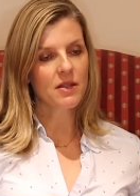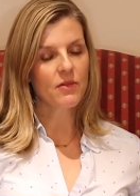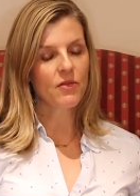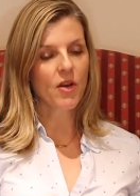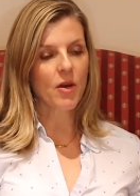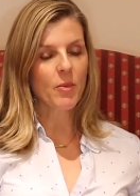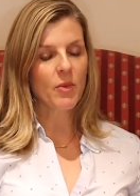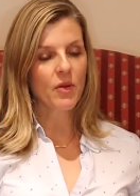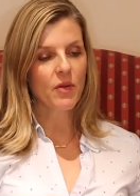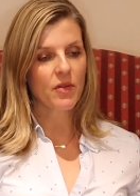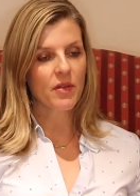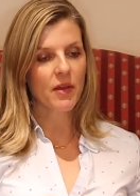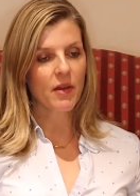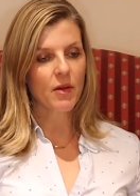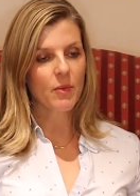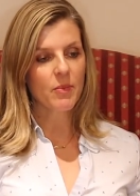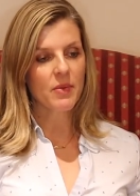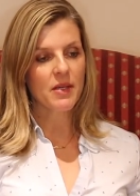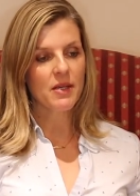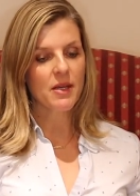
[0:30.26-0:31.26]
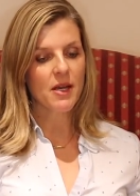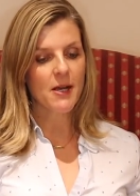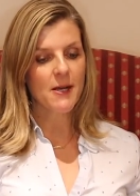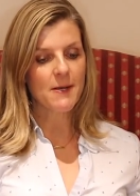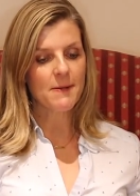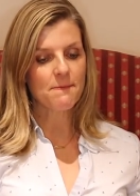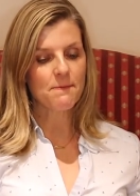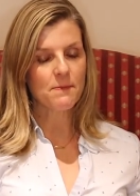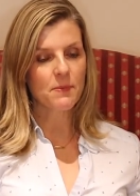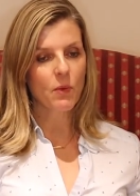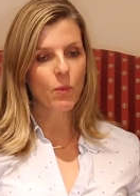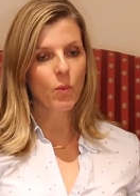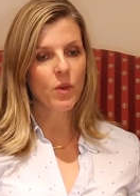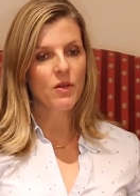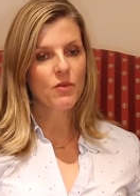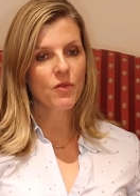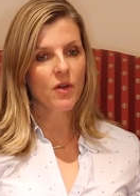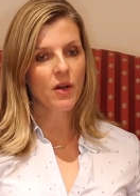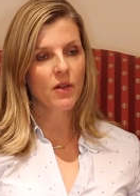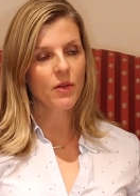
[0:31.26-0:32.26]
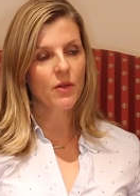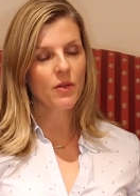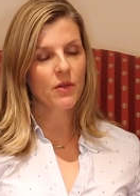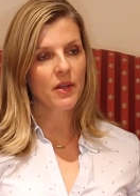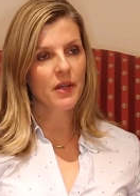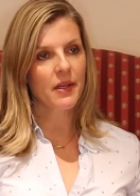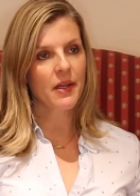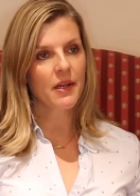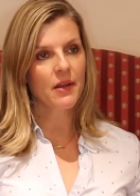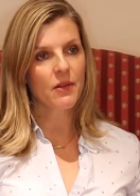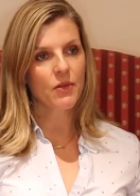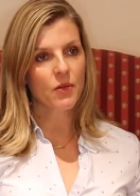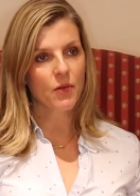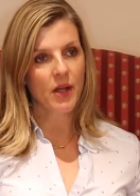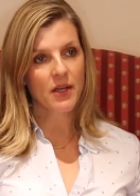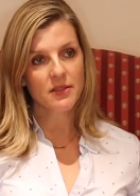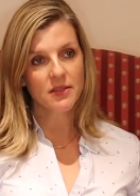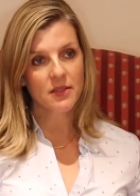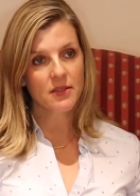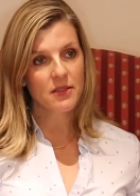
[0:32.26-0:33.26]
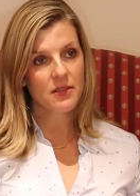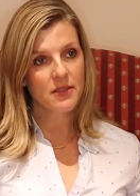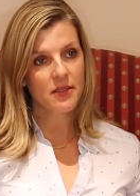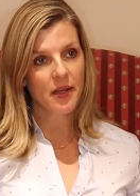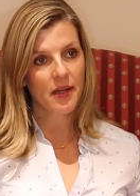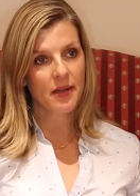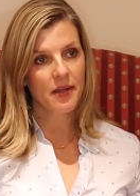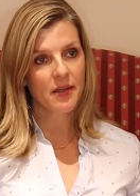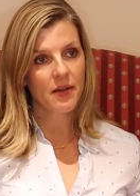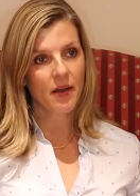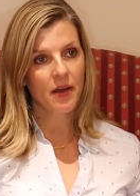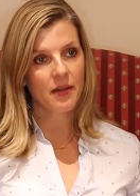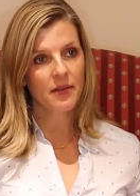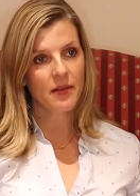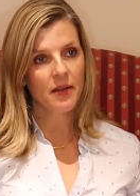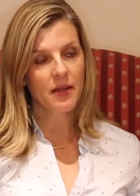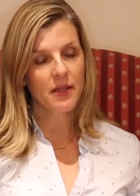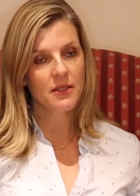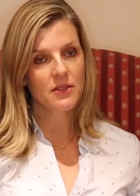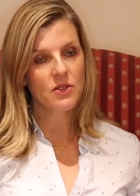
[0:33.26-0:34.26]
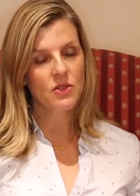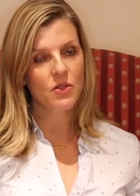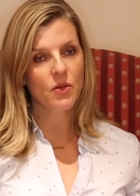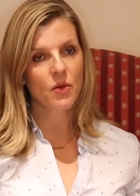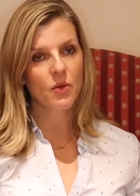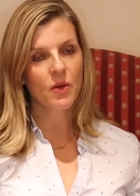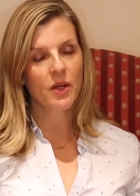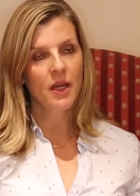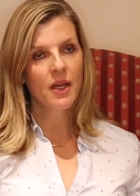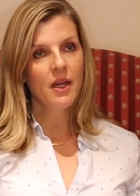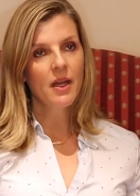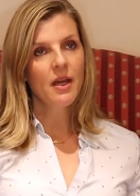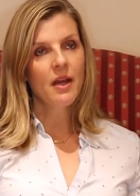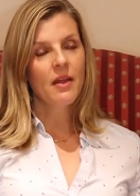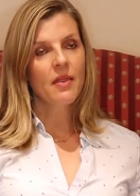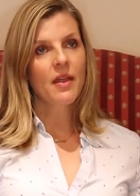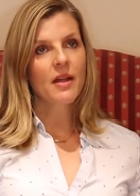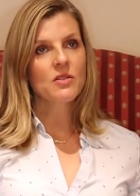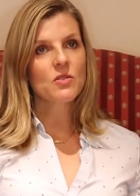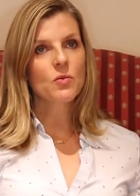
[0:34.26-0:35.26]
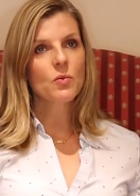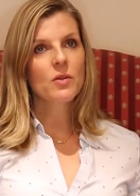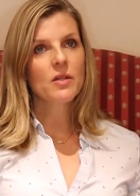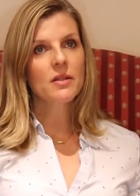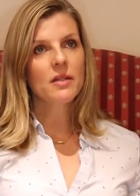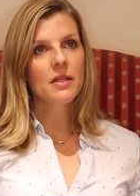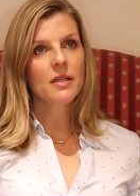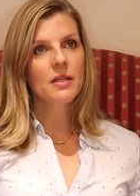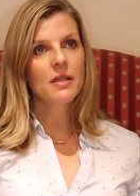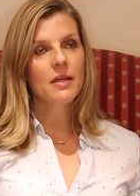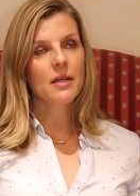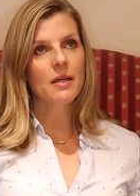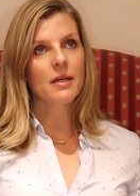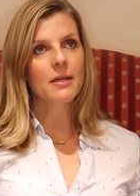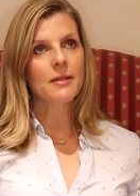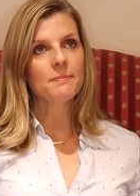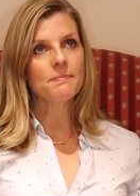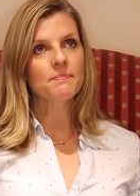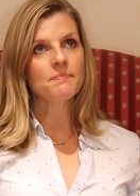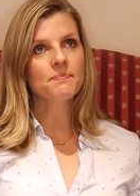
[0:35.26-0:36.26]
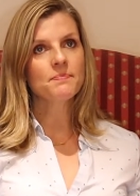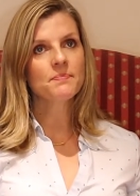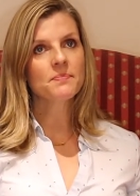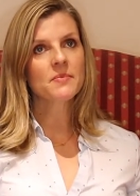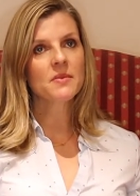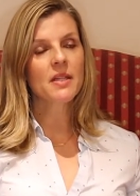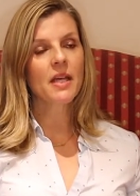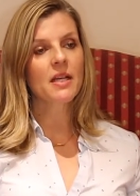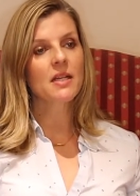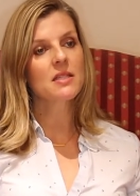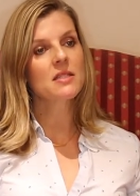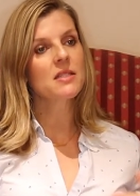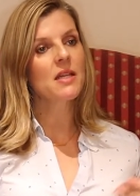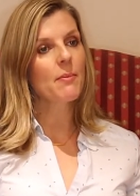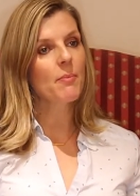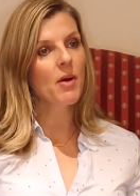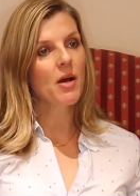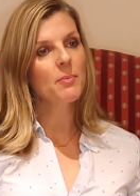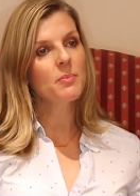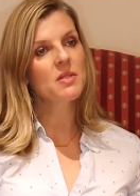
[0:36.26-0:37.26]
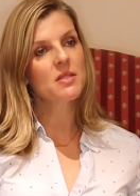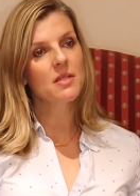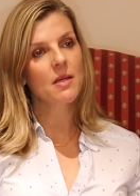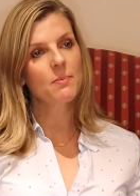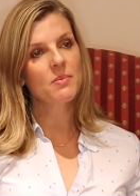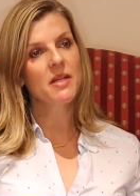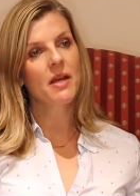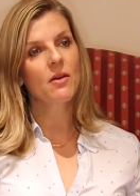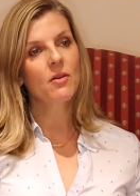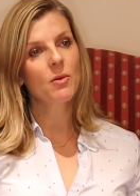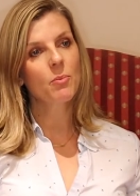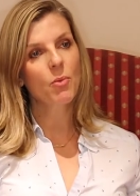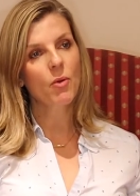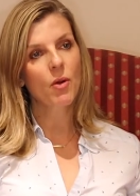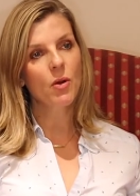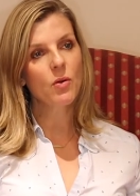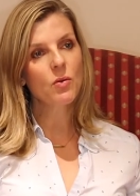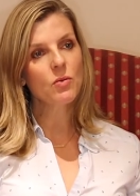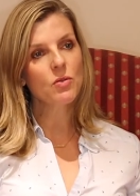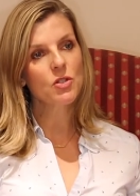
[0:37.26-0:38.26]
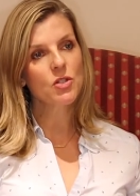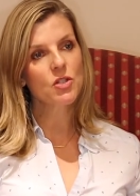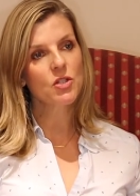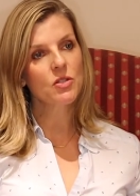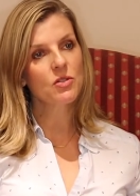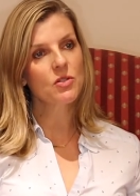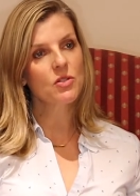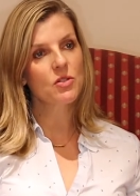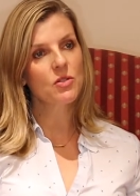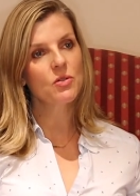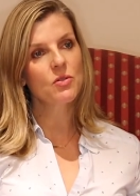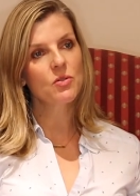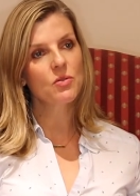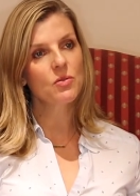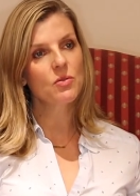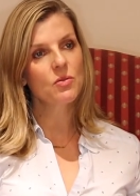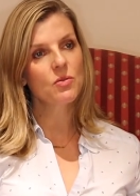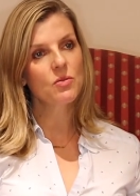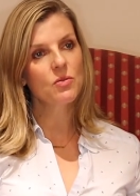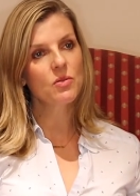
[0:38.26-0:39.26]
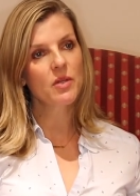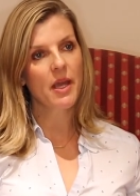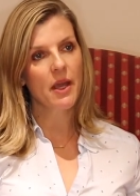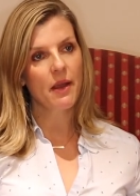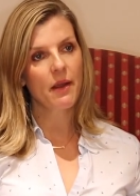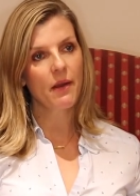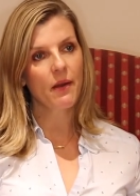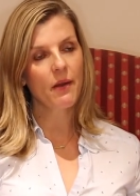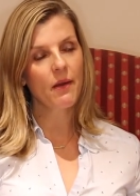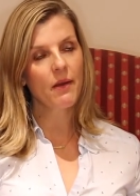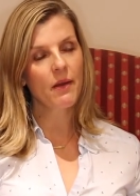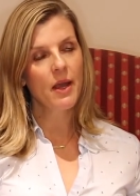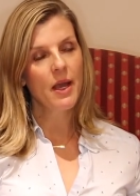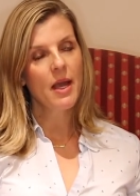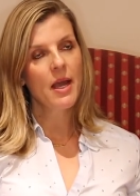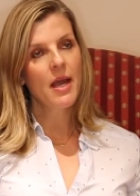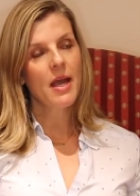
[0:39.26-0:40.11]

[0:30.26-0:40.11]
pharmacotherapy. We follow the Canadian Thoracic Society guidelines, so that's really like a step up, step down approach to care,